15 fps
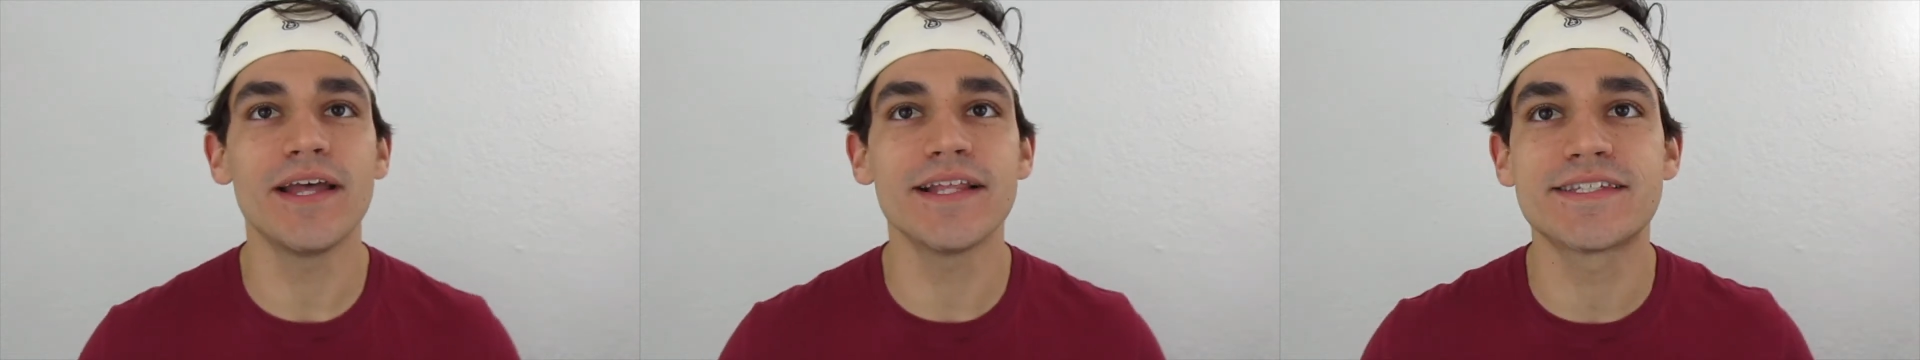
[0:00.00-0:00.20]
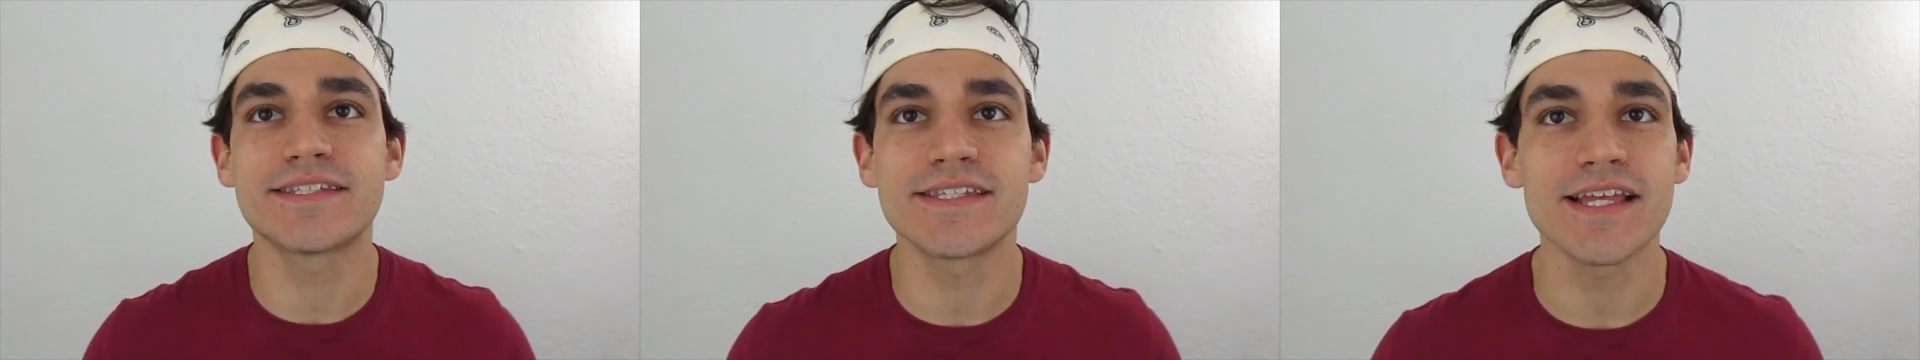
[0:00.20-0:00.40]

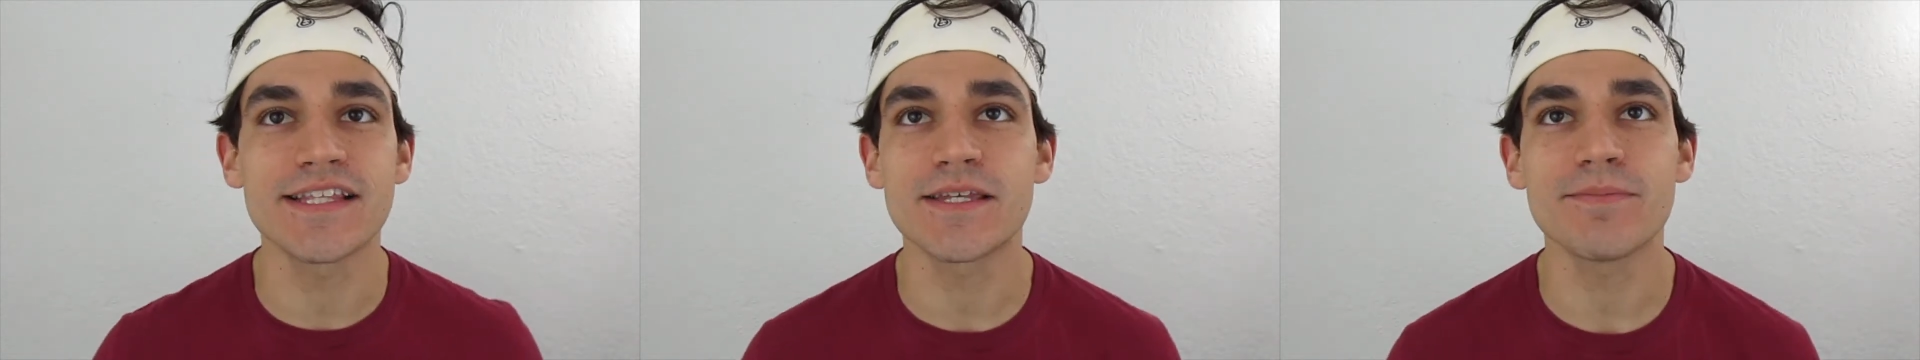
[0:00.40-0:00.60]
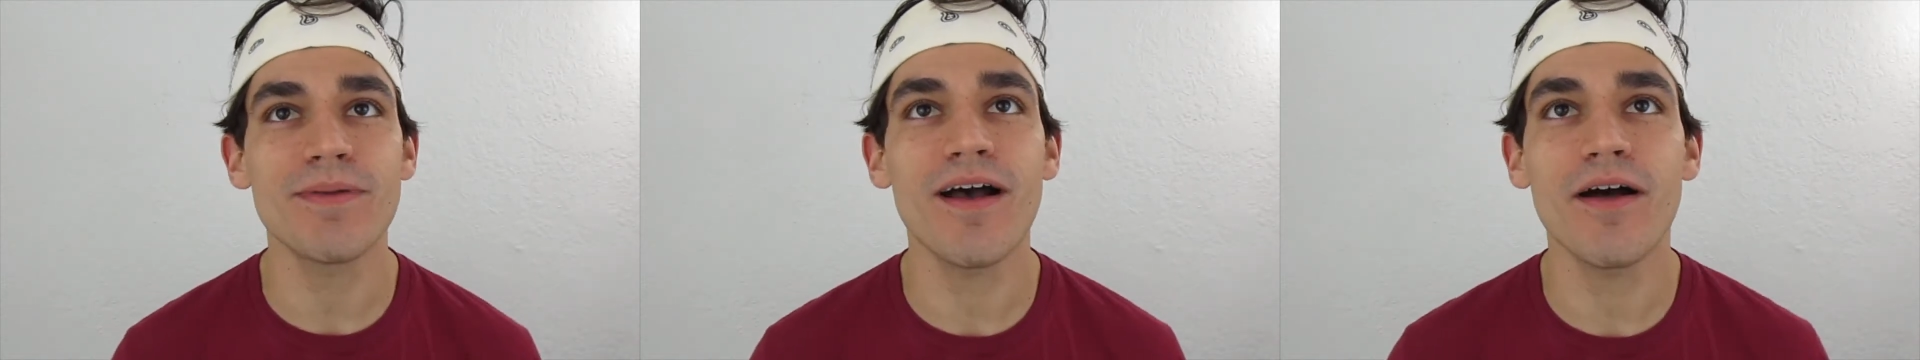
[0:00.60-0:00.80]

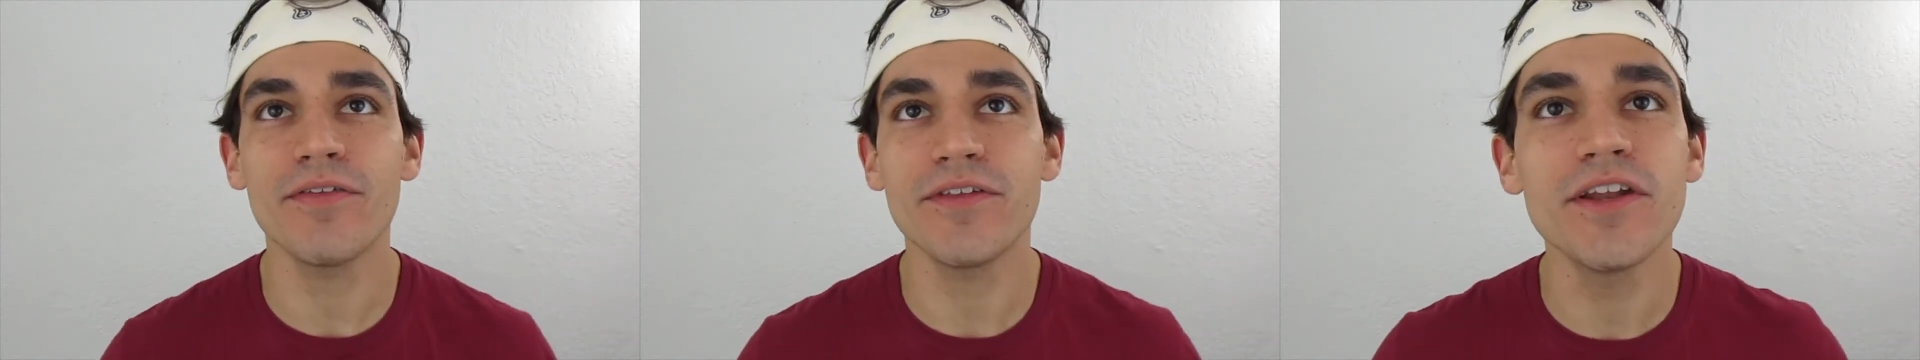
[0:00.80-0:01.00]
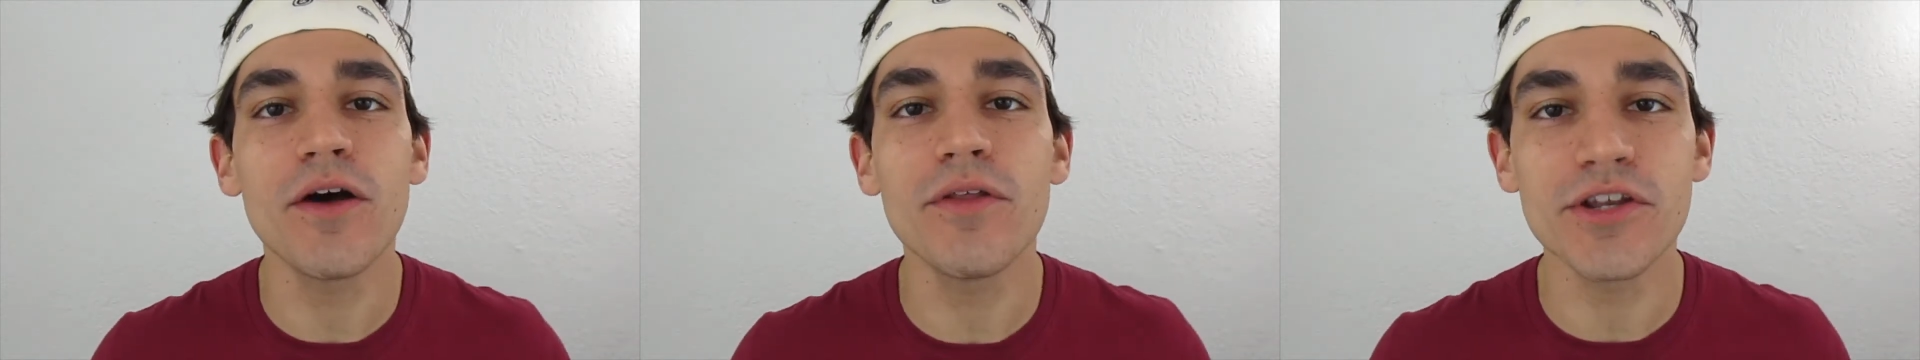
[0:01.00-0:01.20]
it's
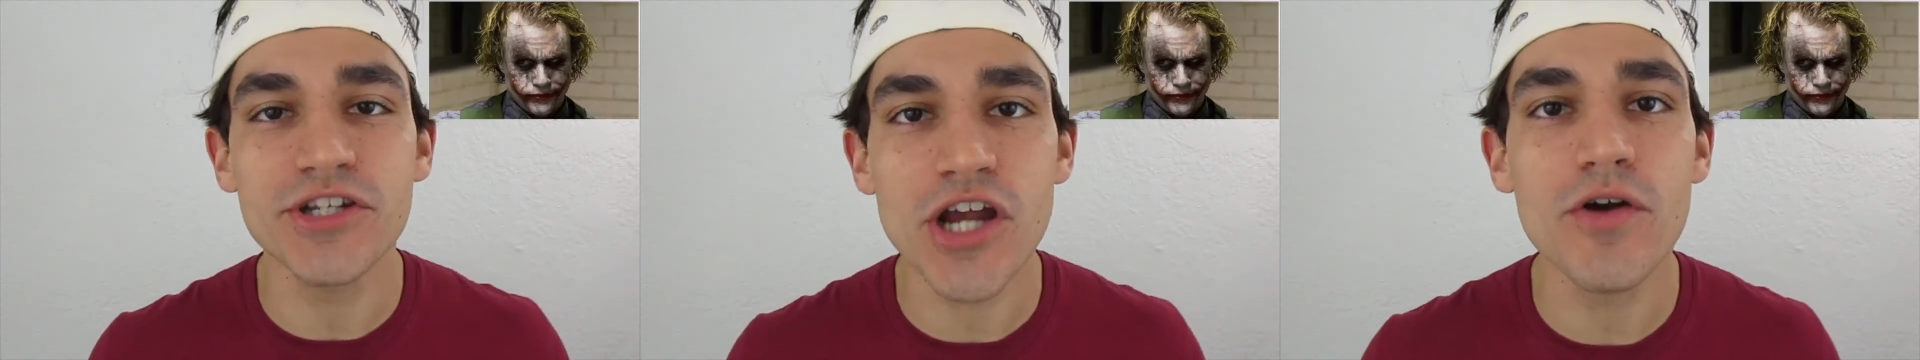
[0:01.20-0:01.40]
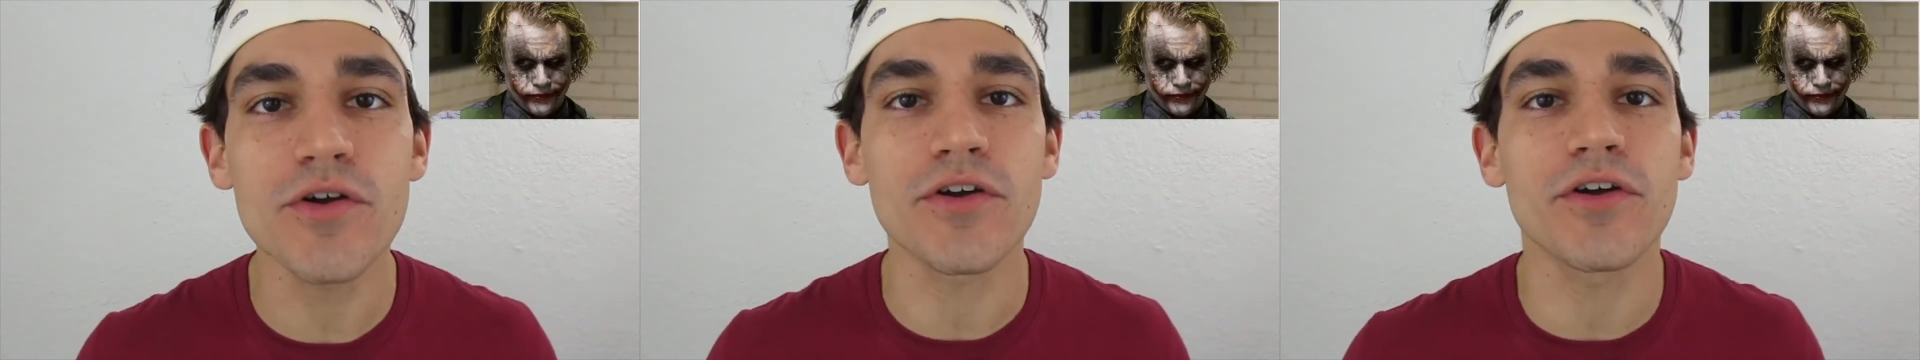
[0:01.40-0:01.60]
about, you know, the
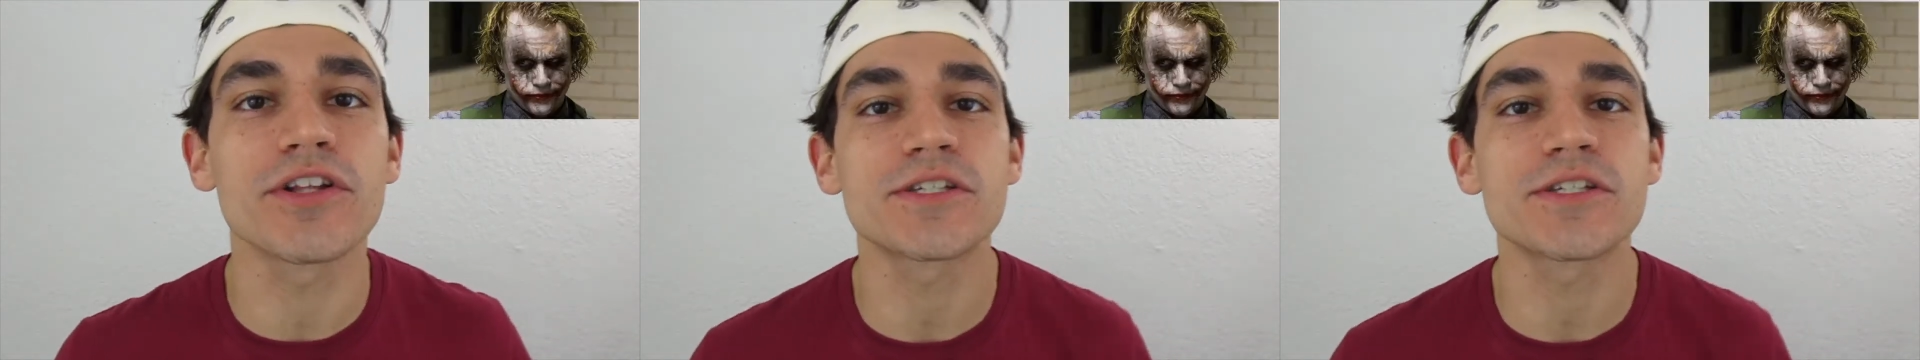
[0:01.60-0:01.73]
Joker.